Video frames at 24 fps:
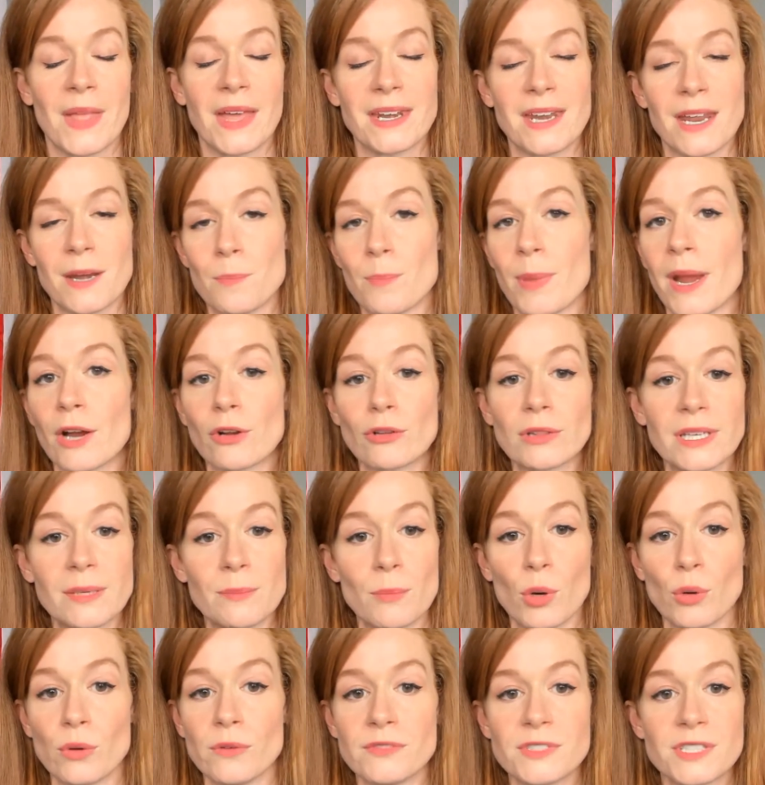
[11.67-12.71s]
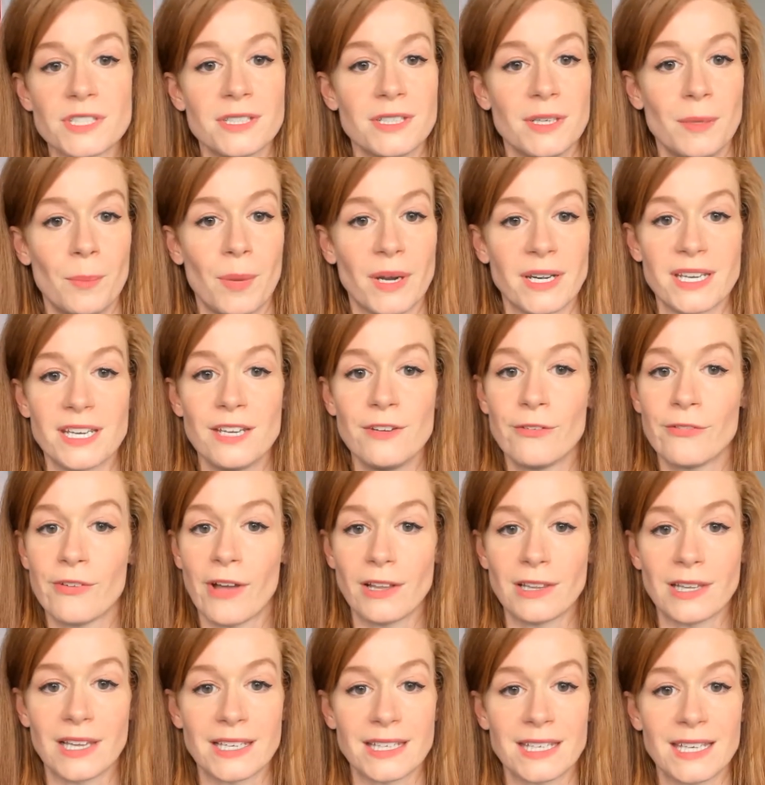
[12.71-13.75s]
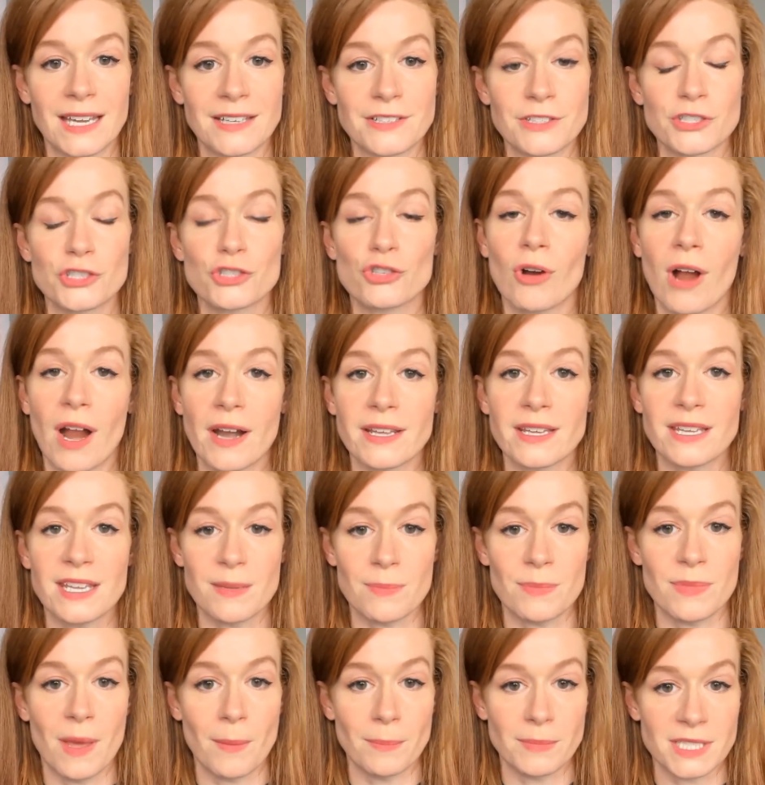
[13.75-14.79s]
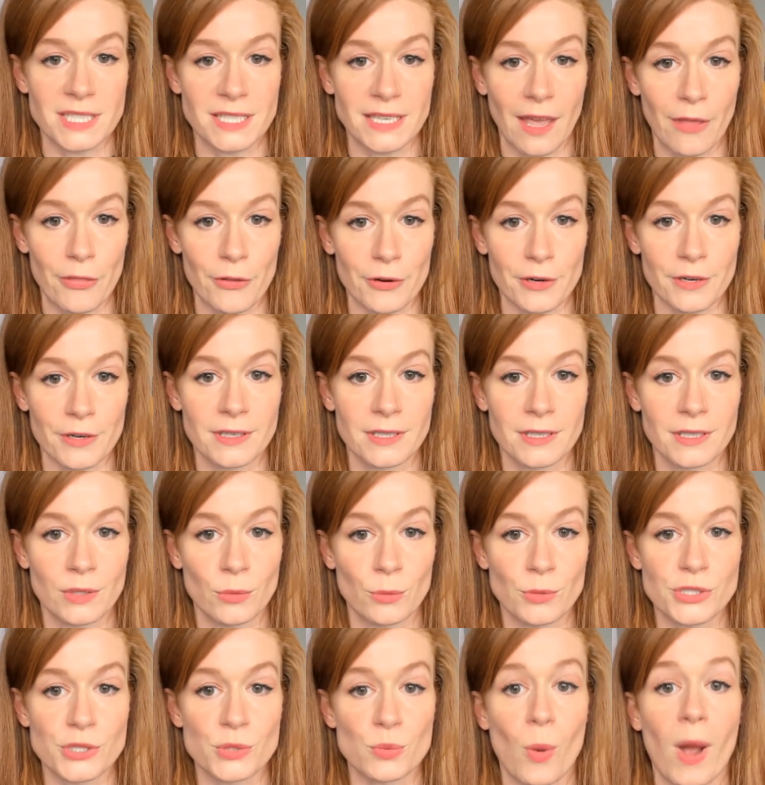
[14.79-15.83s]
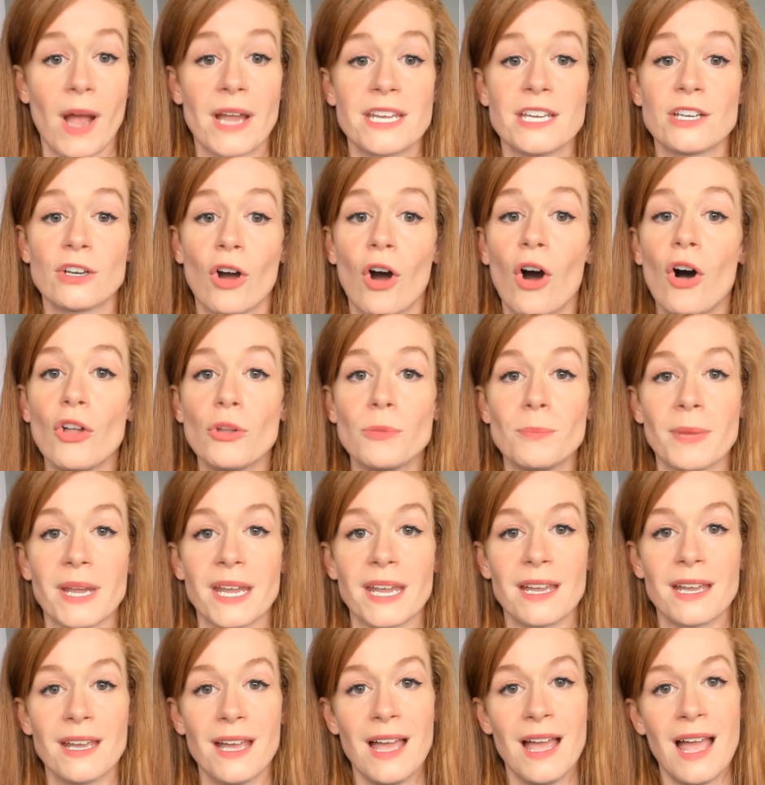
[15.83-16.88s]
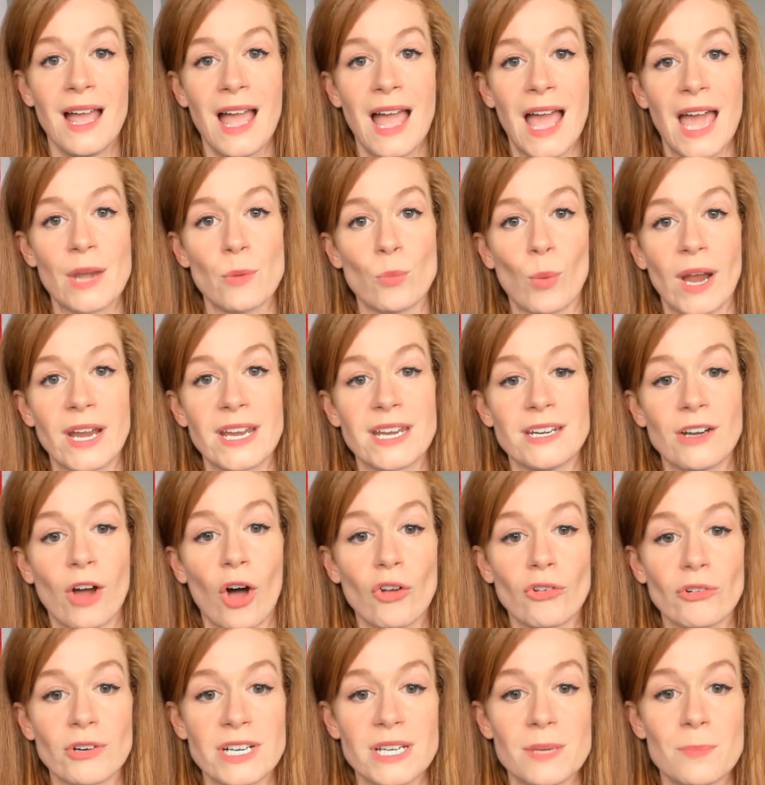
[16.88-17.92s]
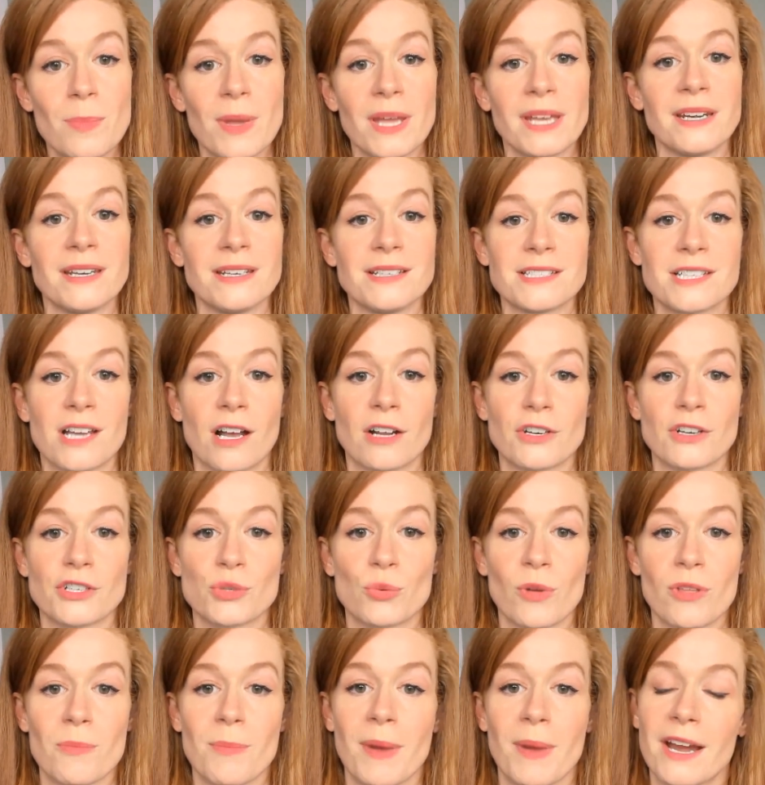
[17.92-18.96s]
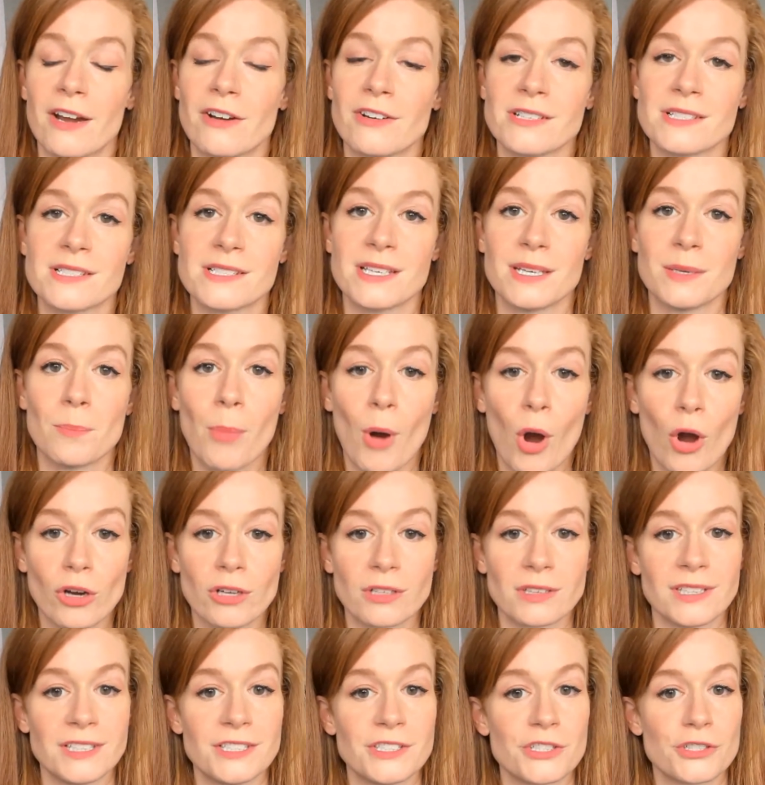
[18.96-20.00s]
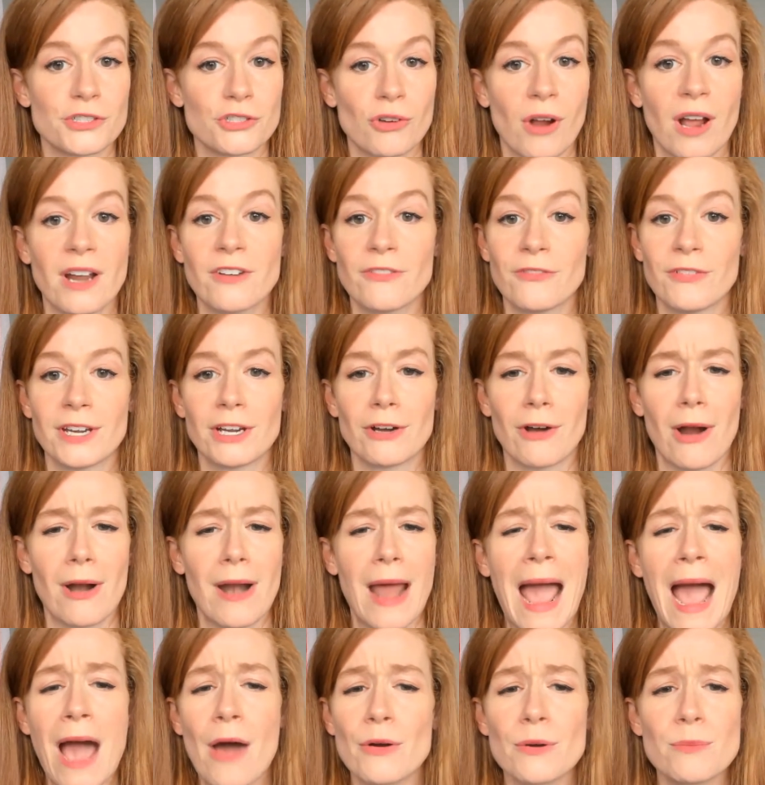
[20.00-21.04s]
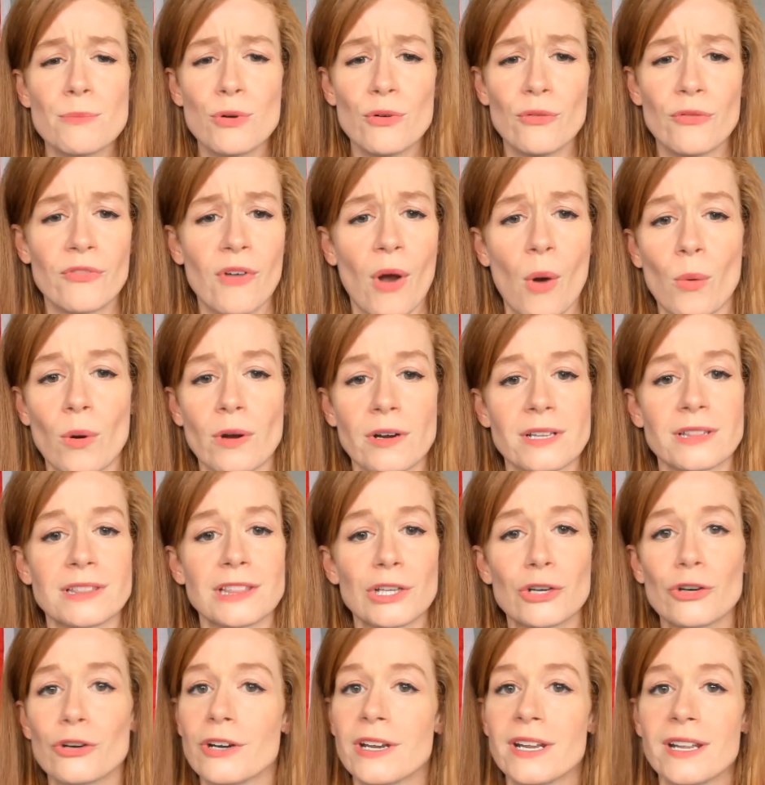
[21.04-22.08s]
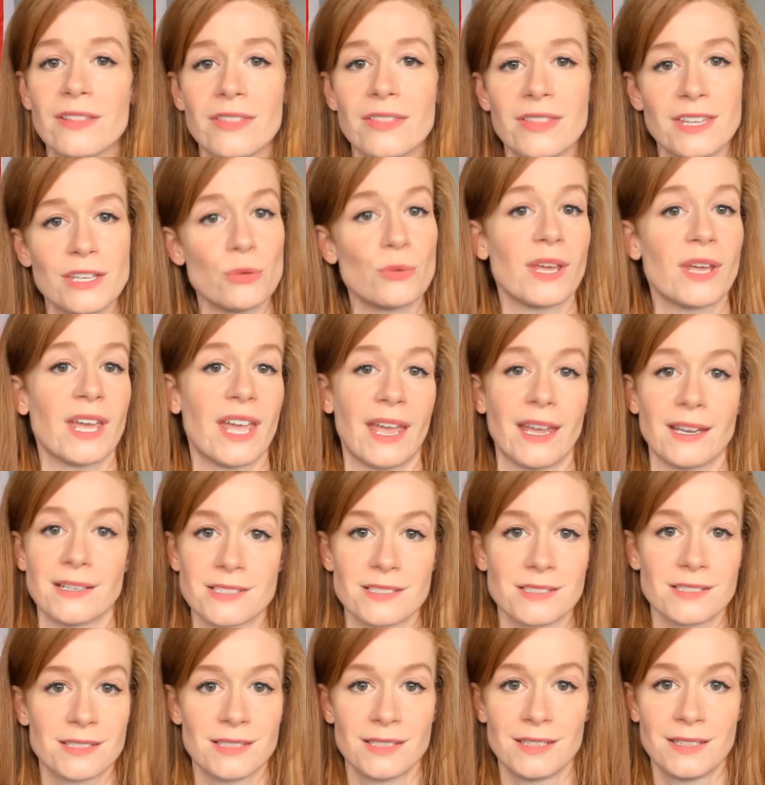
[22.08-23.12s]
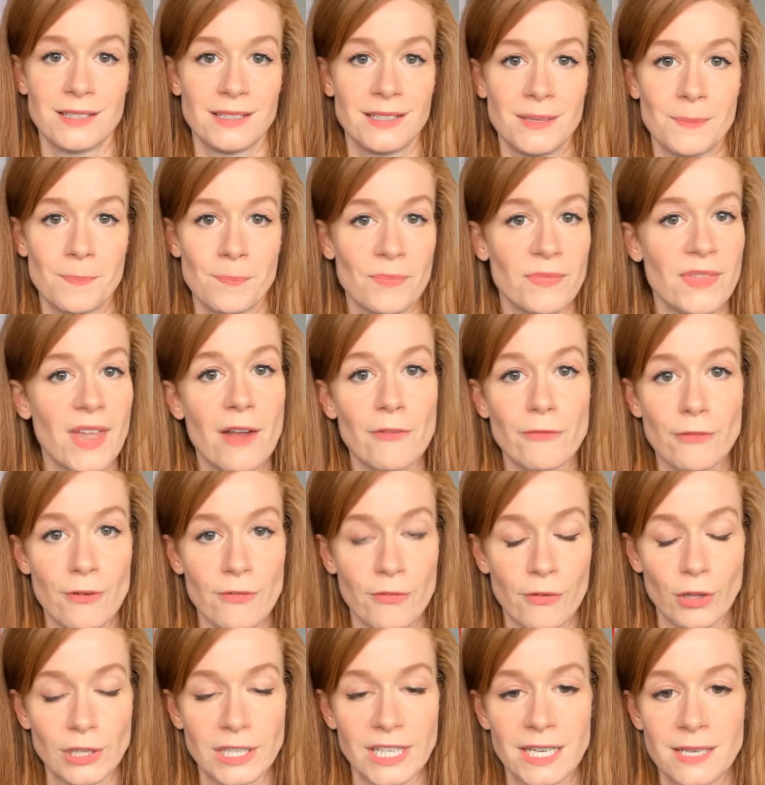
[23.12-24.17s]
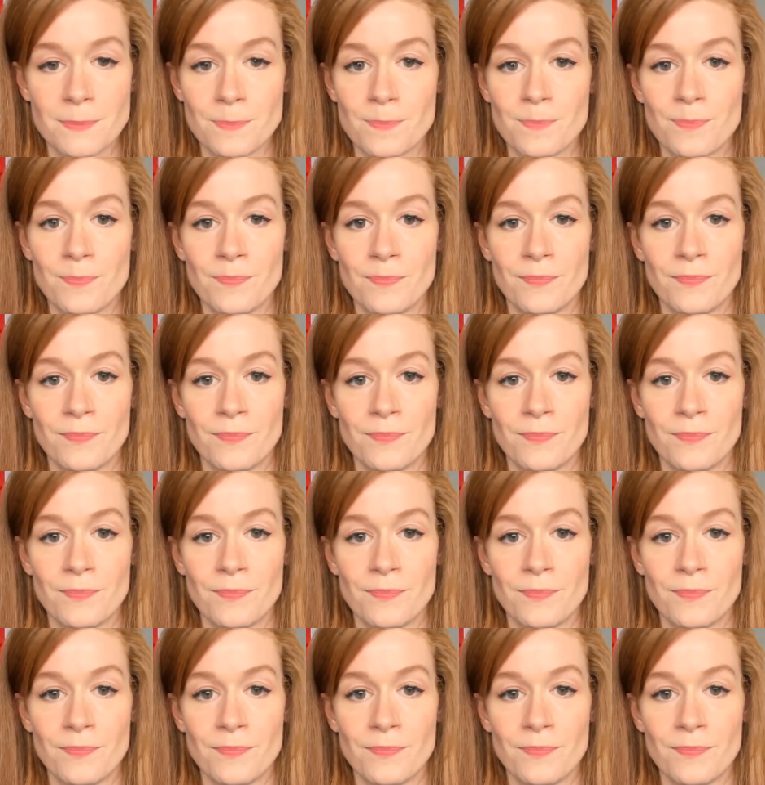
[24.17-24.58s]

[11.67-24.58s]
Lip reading: and had barely moved, but he felt like he had to try to keep them together, which is why he called me and why he'd already been in touch with parents in Parkland to try to figure out how to move forward and learning that you can't, never fully.